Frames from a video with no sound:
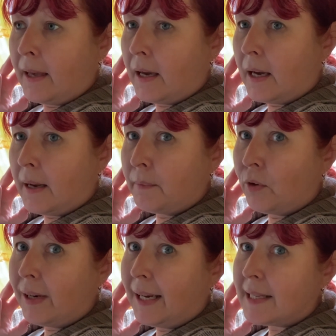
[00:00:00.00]

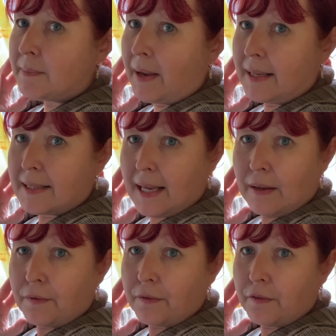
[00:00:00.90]
or at least make
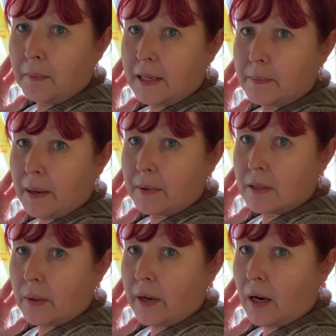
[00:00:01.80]
safe for me to be able
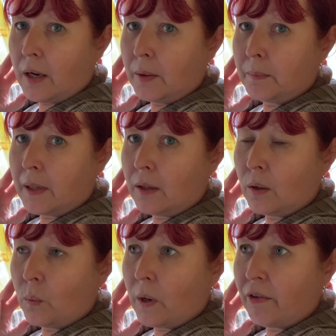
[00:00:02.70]
to tow her home and
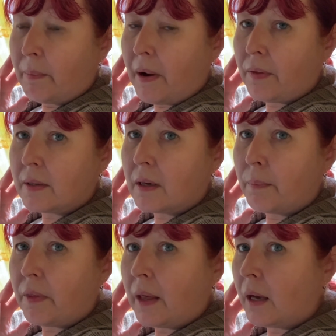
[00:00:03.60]
not worry about the
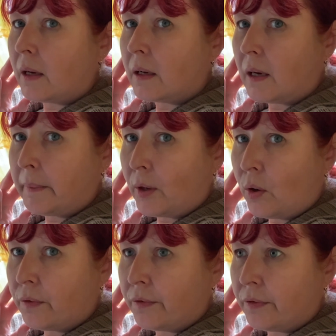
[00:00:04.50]
darn thing coming
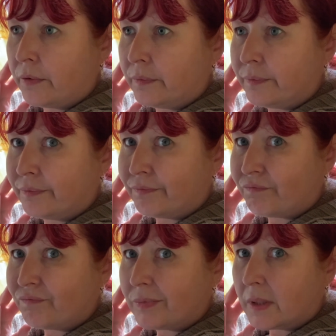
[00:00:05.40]
off
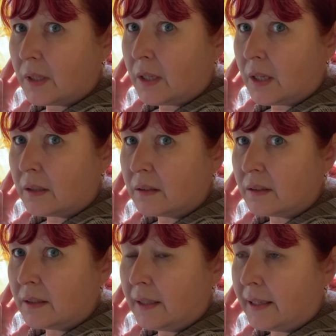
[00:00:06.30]
and
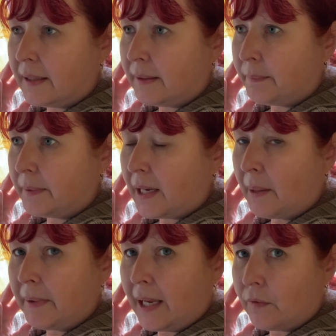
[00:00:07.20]

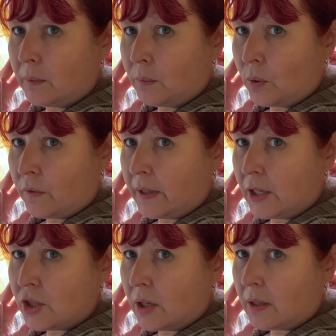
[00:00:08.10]
becoming even more of an
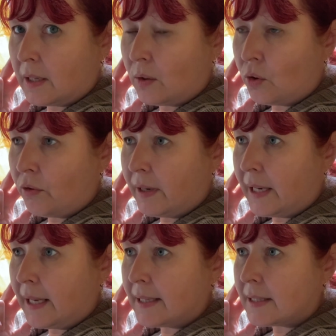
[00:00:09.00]
issue than it
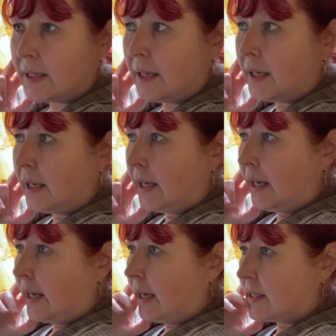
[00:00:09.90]
already is.
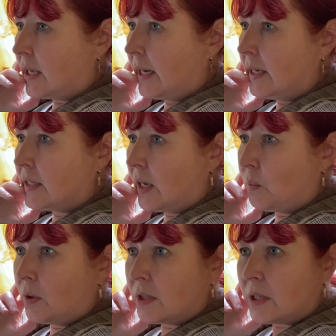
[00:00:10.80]
I certainly don't
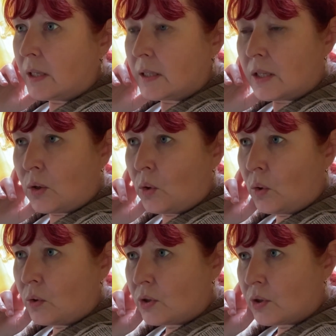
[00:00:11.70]
want to
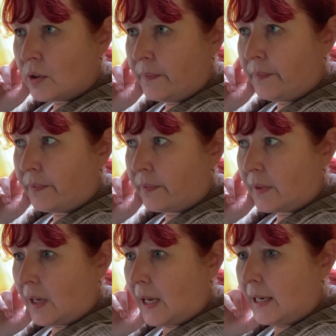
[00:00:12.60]
cause
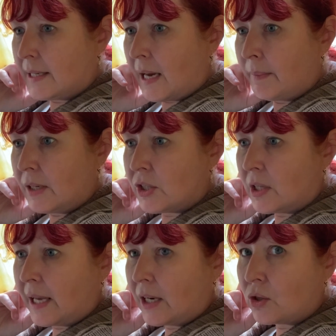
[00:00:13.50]
any damage to
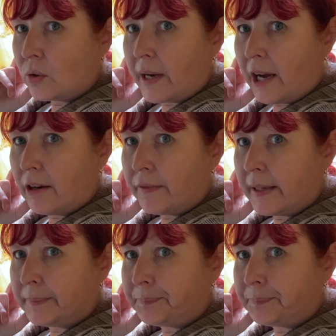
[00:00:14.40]
the actual caravan.